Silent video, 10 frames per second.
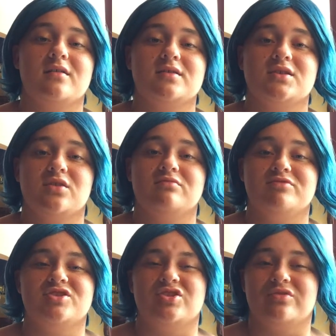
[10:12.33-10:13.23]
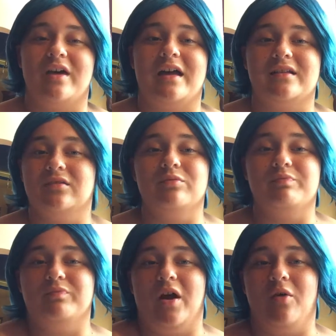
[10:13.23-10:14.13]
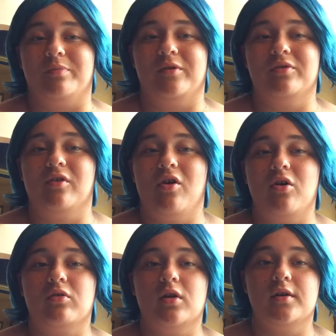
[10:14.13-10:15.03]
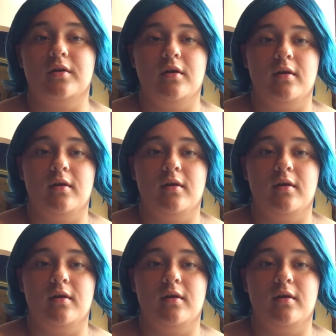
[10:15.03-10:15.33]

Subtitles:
So just do that. It'll help you in the long run.